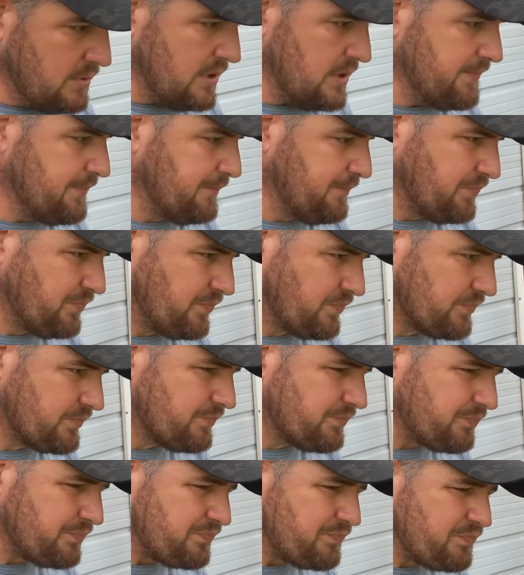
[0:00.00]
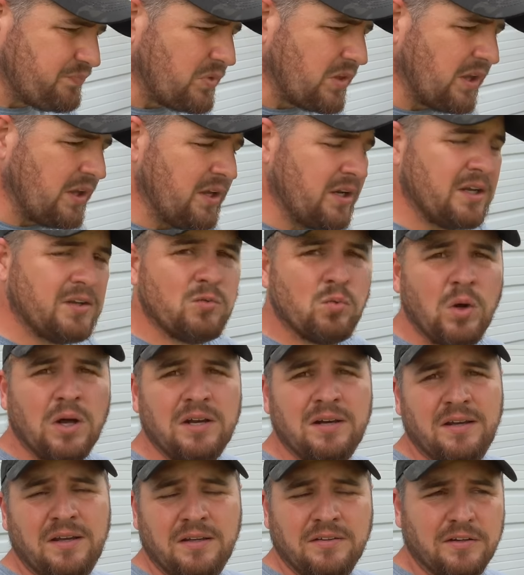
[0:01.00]
But it is
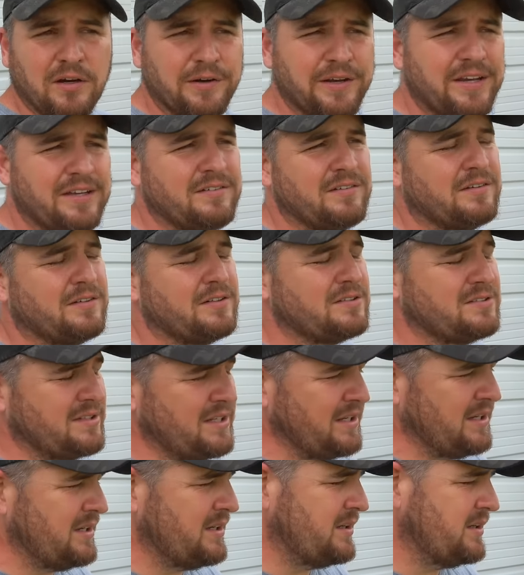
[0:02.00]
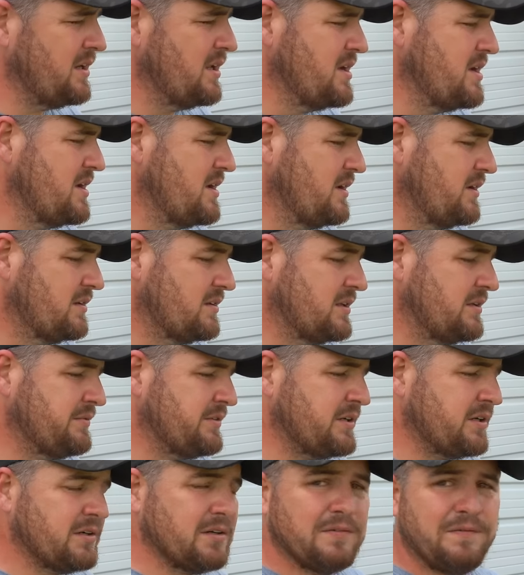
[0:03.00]
what it is. Our kids understand
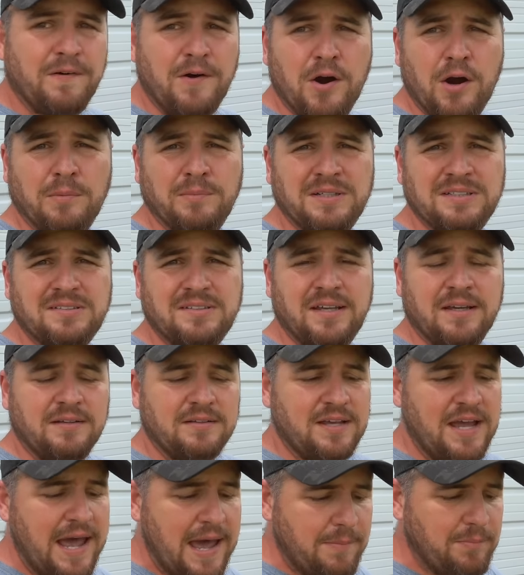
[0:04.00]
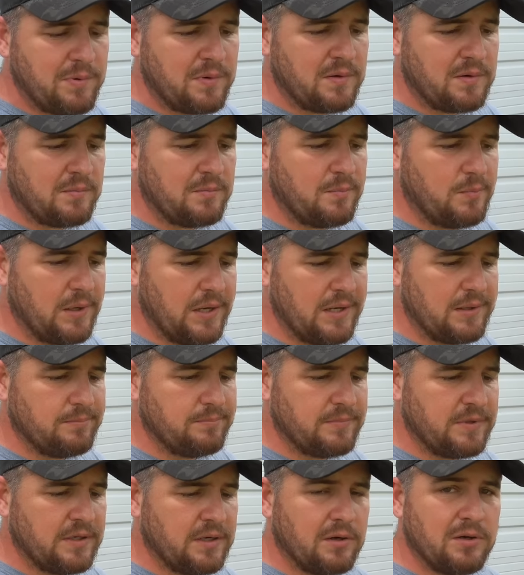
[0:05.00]
living on a farm, these things happen,
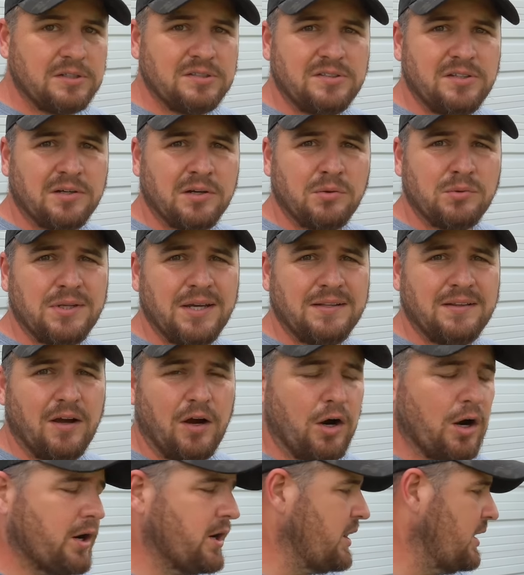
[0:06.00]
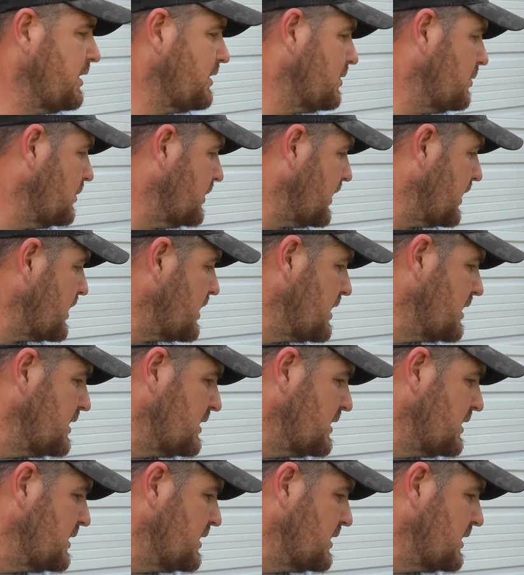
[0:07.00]
but you know, it still don't take the heartache away.